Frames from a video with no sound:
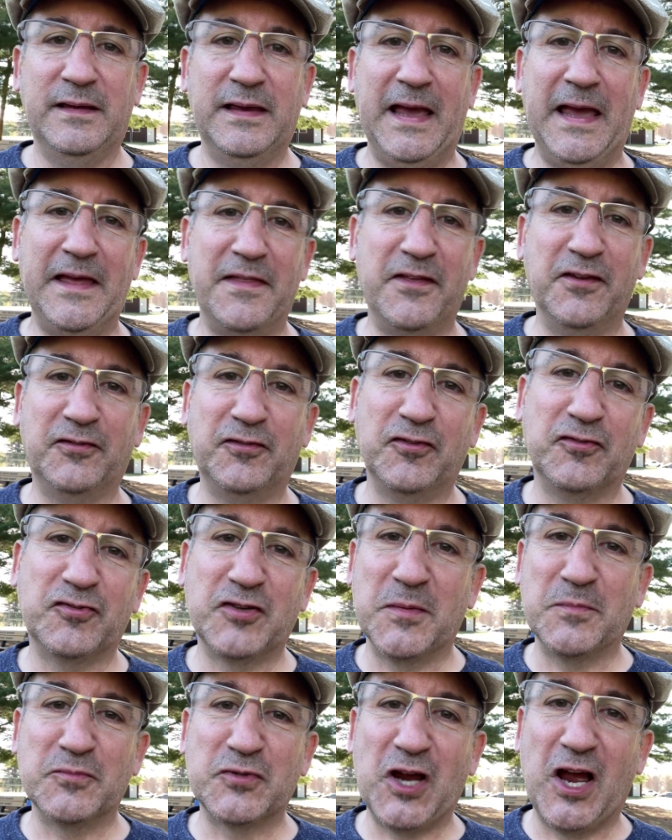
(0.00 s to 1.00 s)
Hey, this is
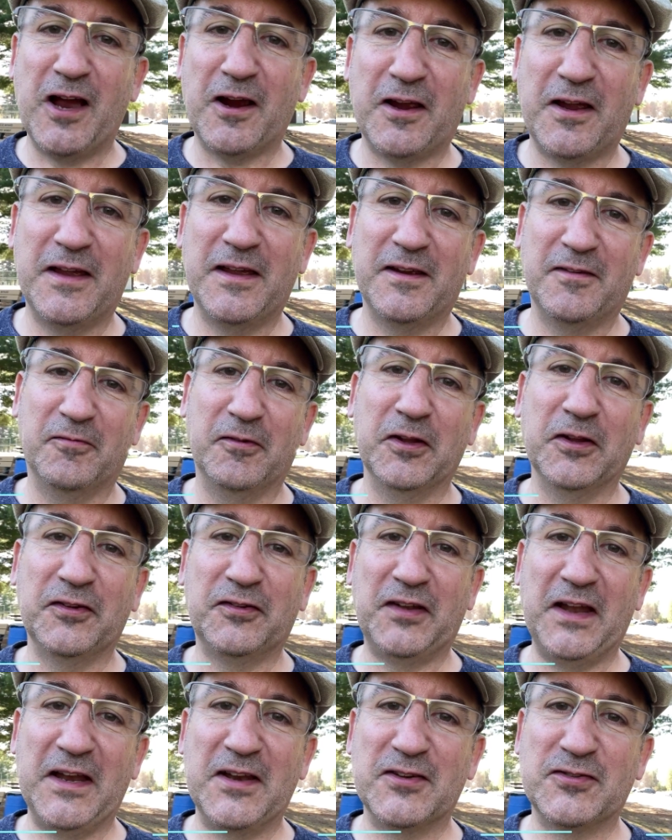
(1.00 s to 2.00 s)
Jim Jock, real
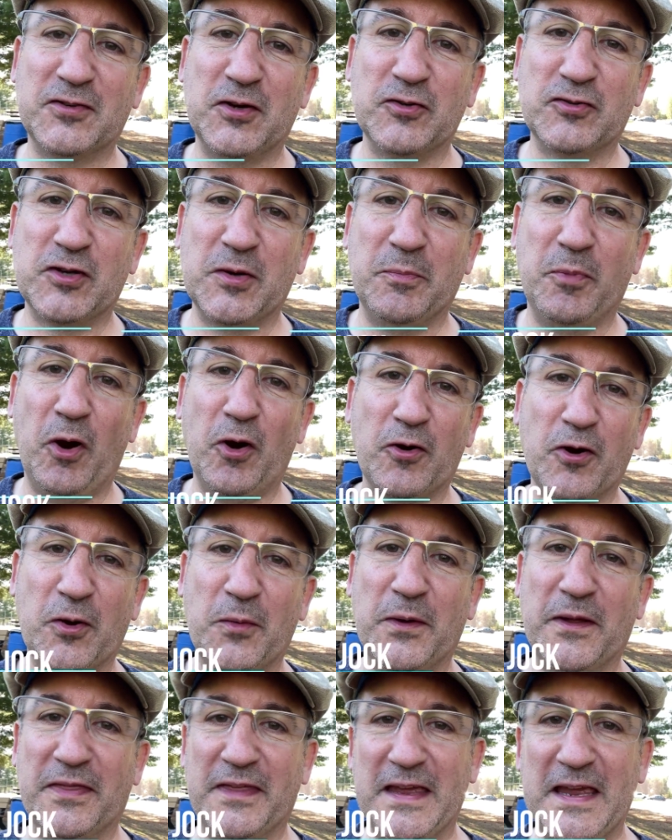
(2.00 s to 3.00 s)
estate associate broker
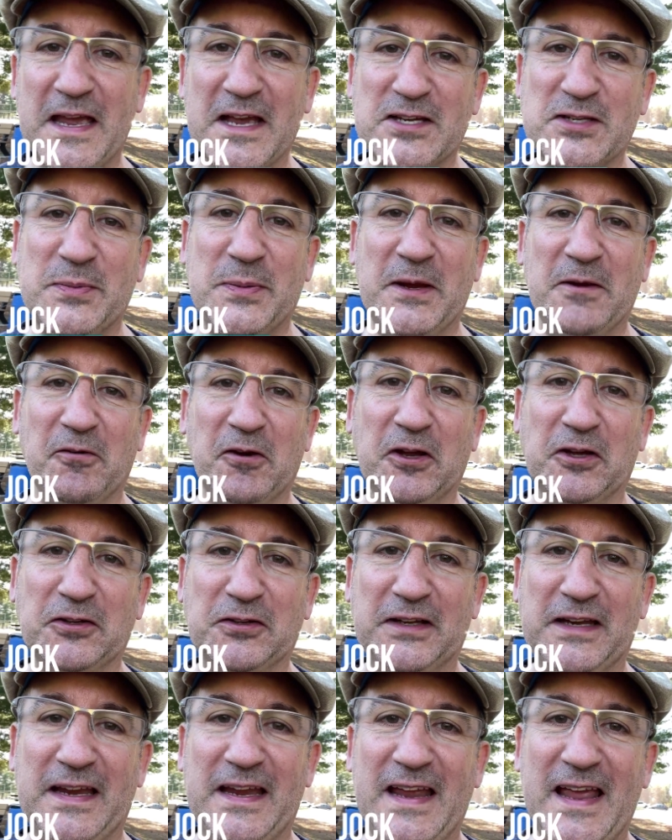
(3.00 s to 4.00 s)
with eXp
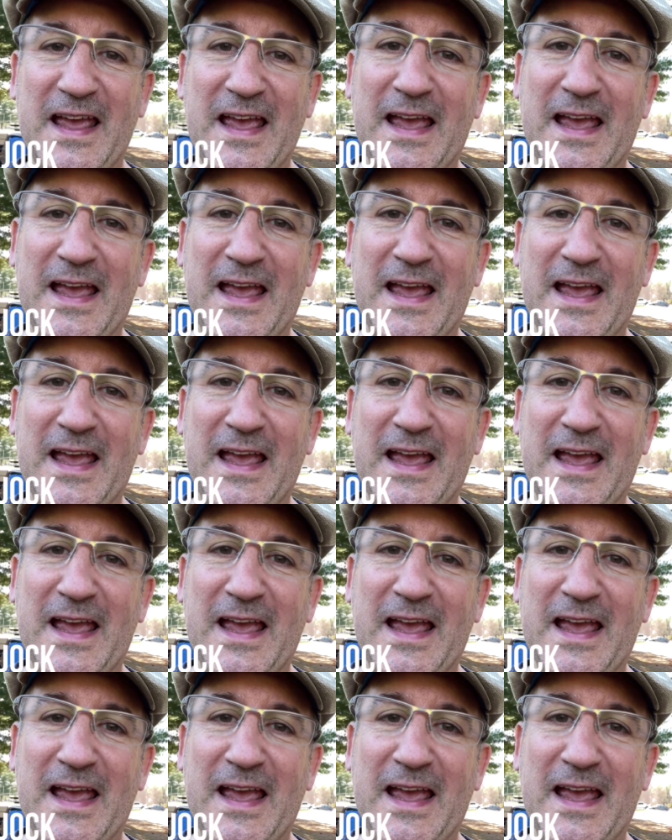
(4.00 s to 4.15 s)
Realty,